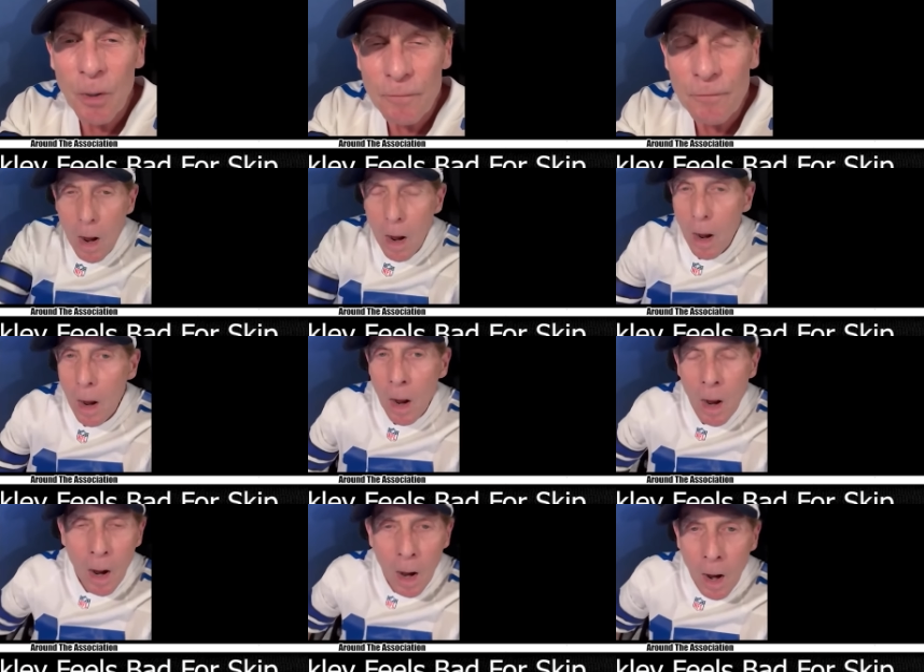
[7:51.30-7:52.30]
what do I
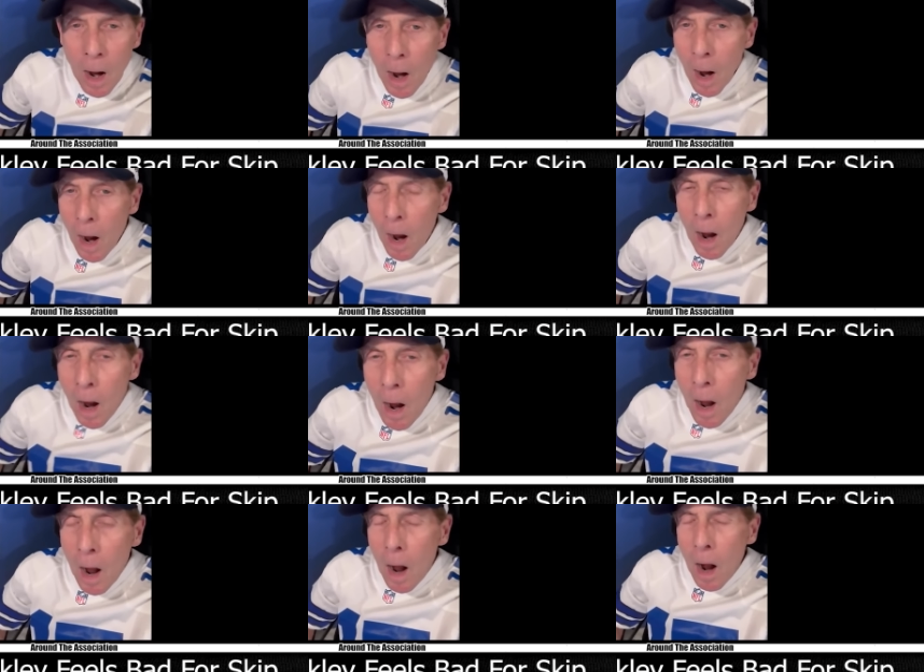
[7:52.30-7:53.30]
know? Let me know what you guys
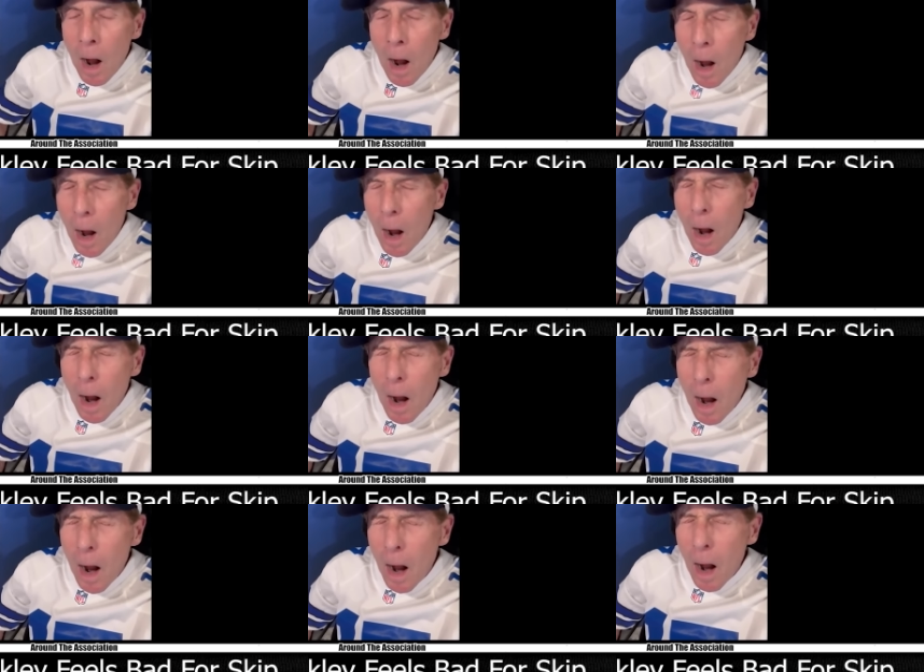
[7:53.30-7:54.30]
think in the comments.
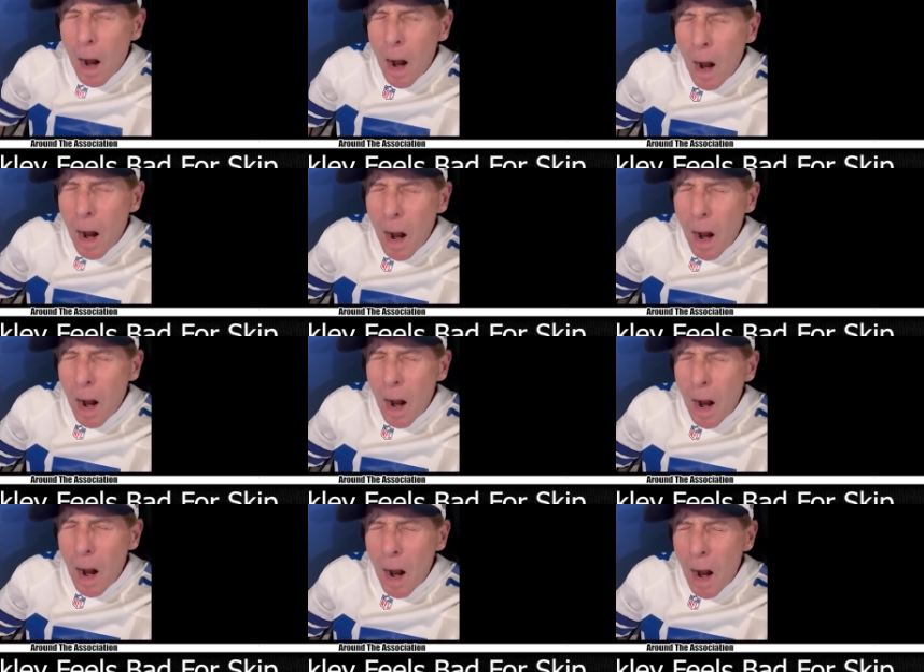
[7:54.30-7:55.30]
Don't forget to like, share, and
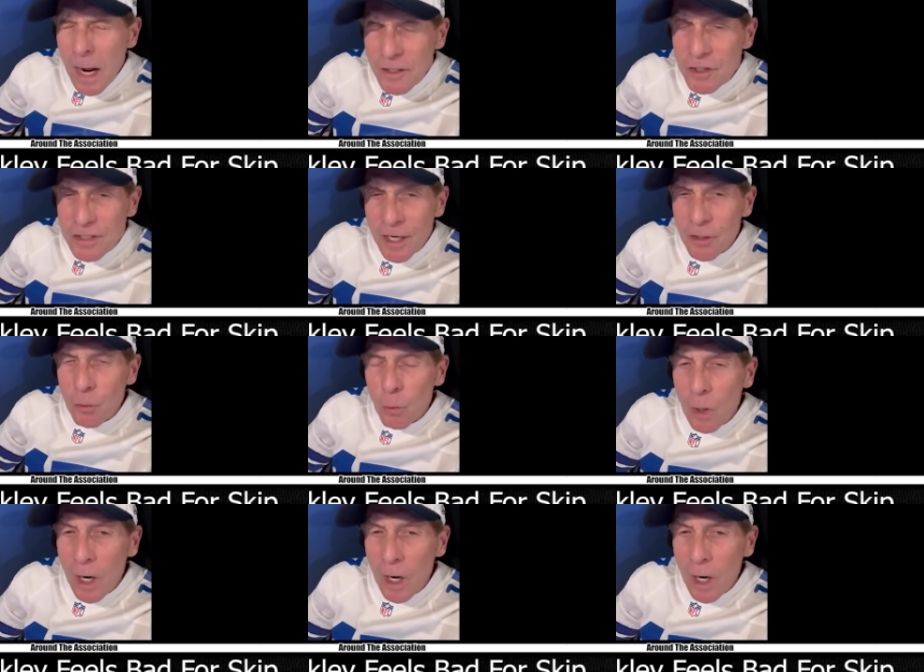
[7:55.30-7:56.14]
subscribe. Till next time.